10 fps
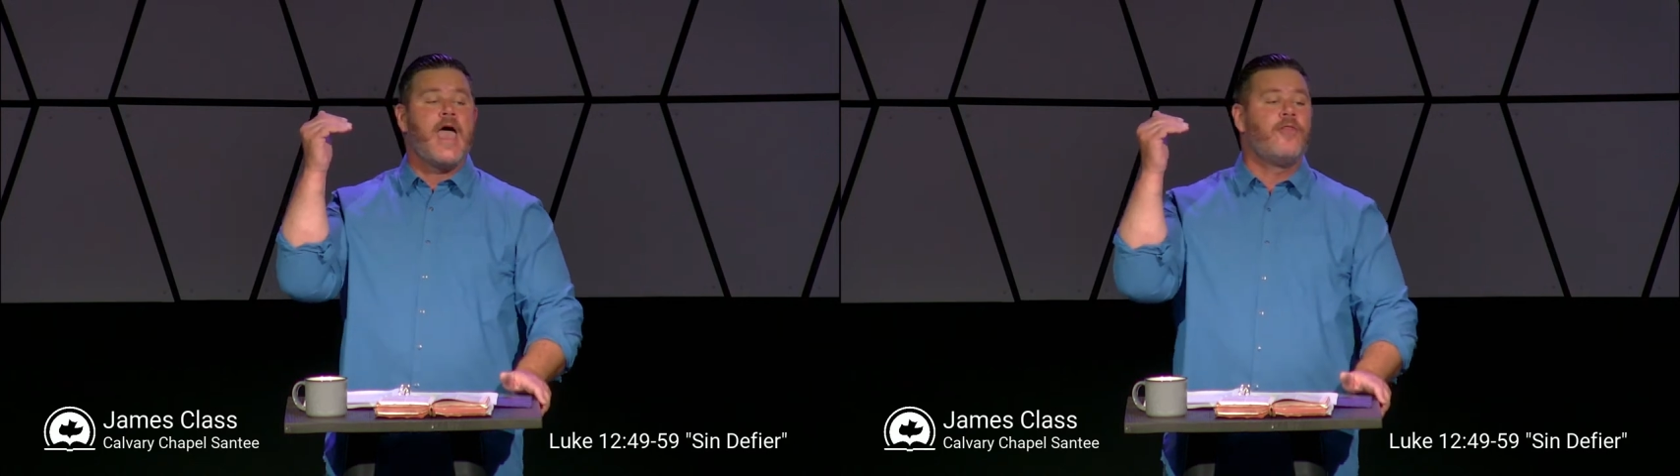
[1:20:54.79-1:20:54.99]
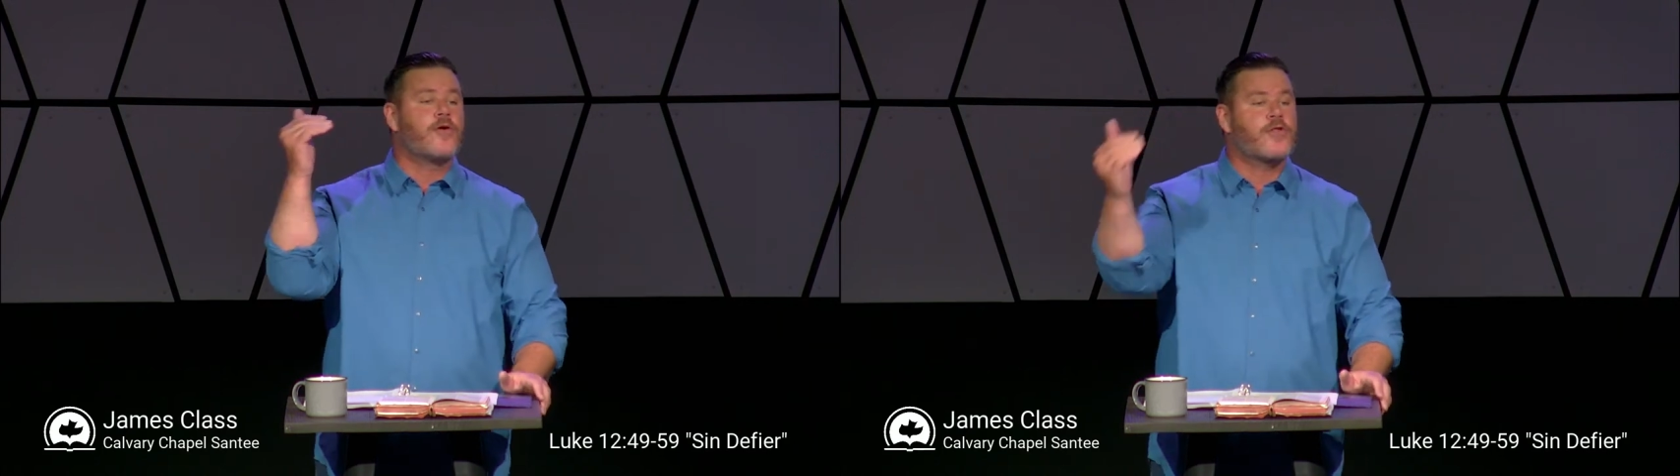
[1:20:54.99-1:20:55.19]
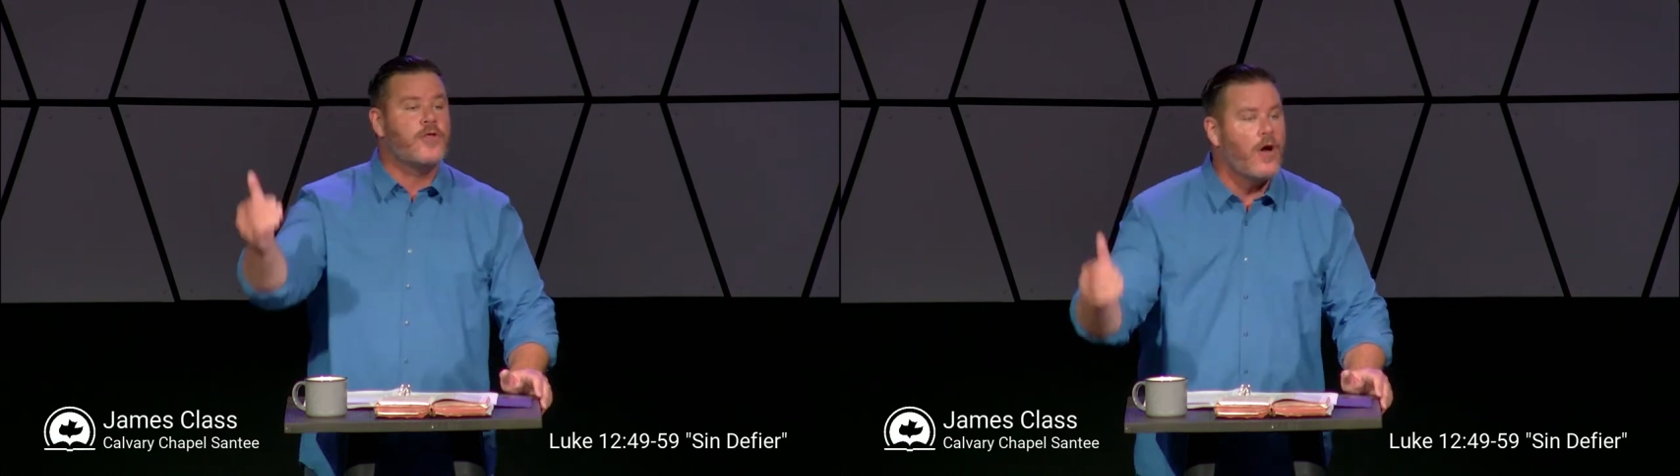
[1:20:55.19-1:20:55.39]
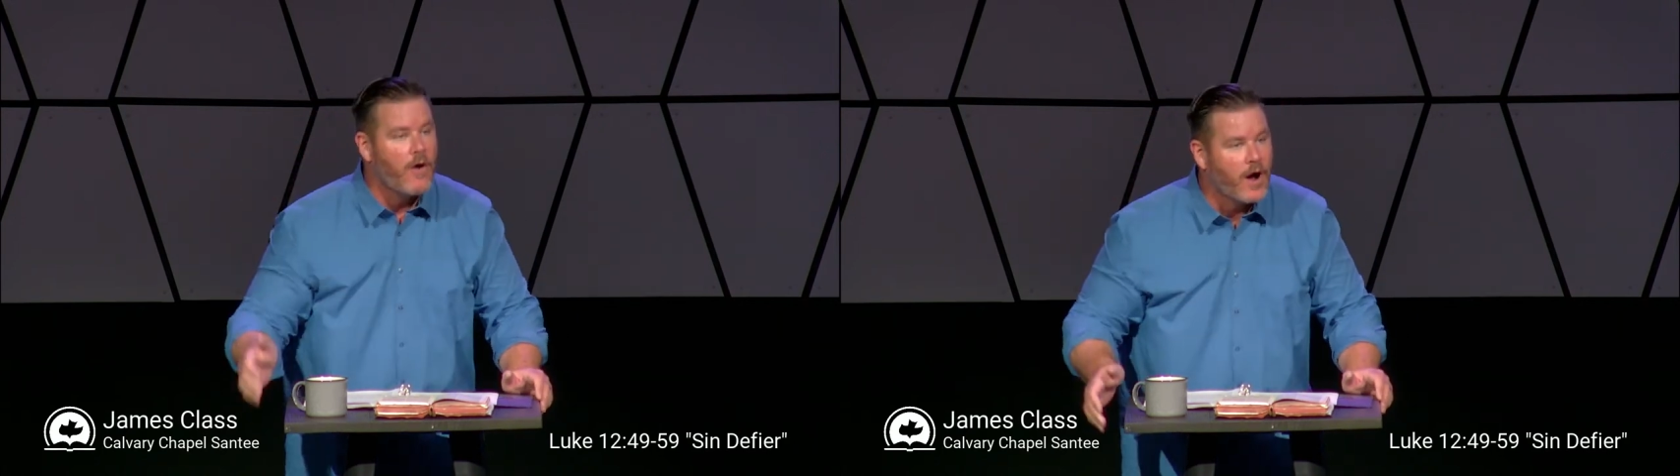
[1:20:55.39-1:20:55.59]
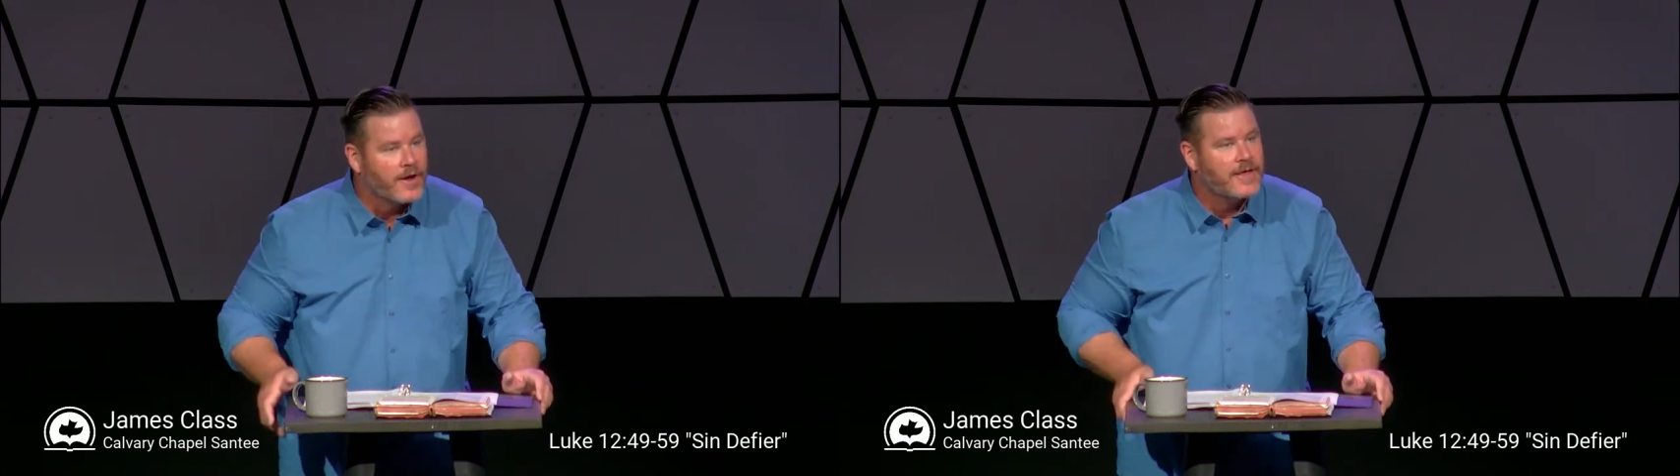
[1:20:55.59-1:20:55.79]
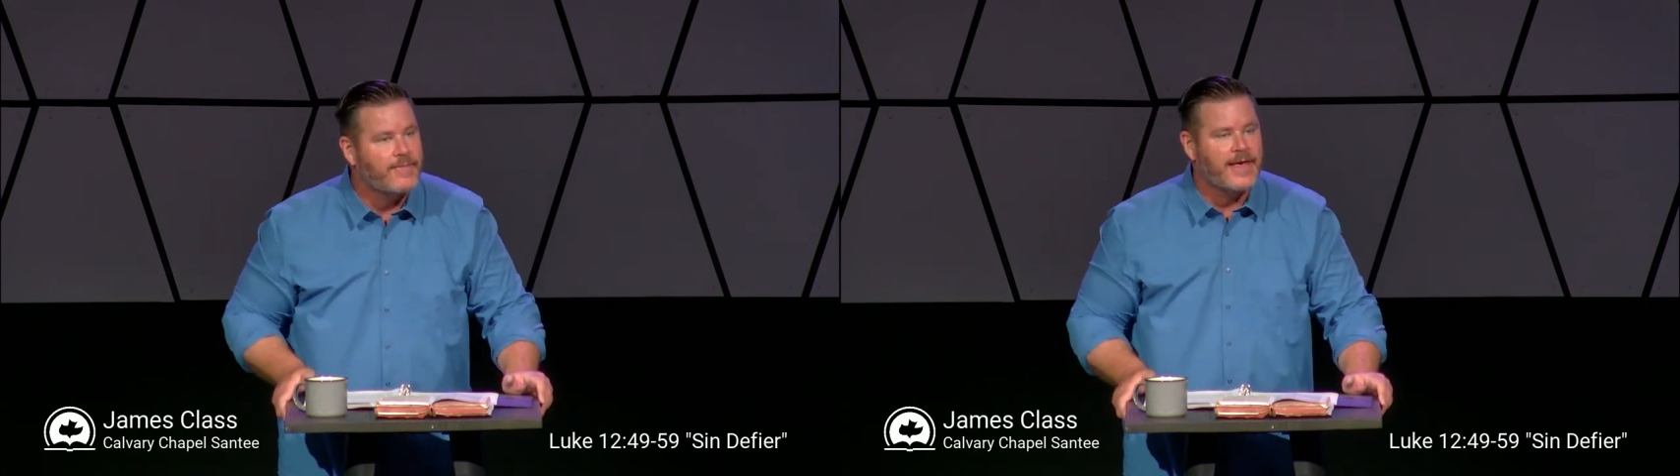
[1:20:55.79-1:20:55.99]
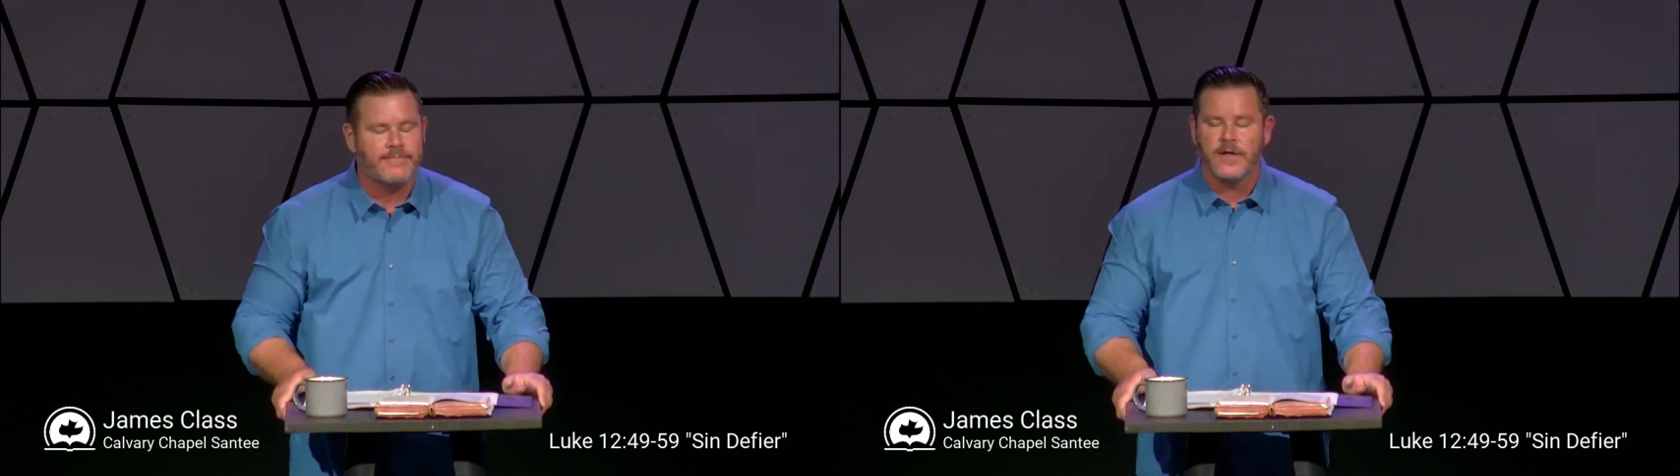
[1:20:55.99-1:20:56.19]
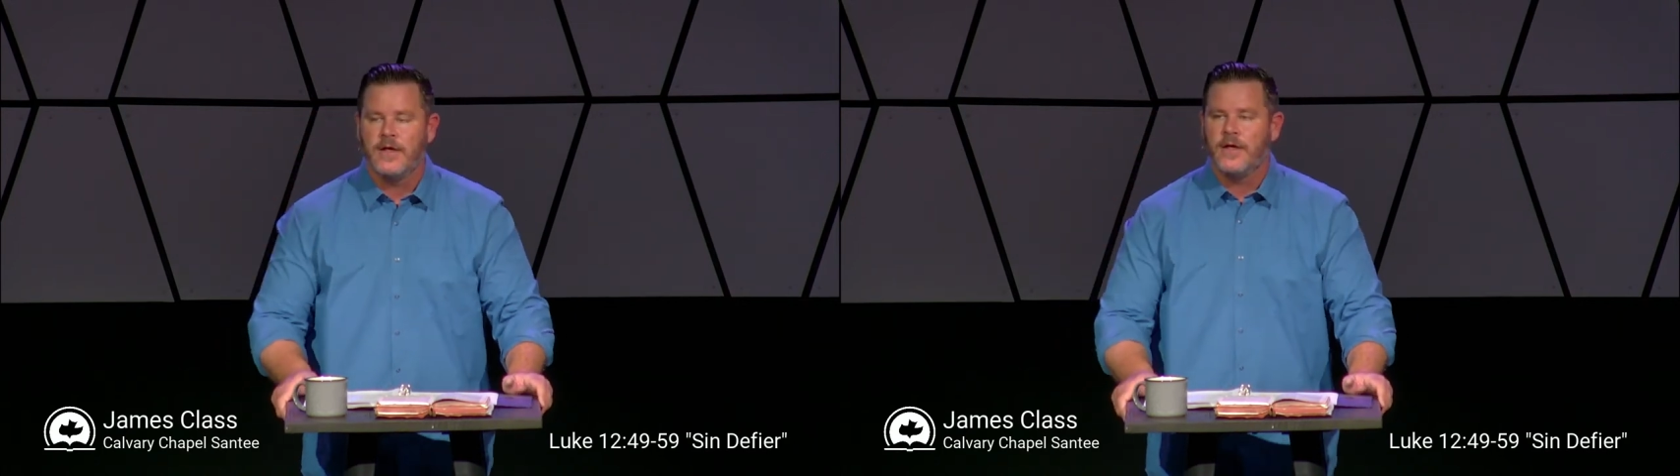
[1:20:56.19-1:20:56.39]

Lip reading: and there's no argument.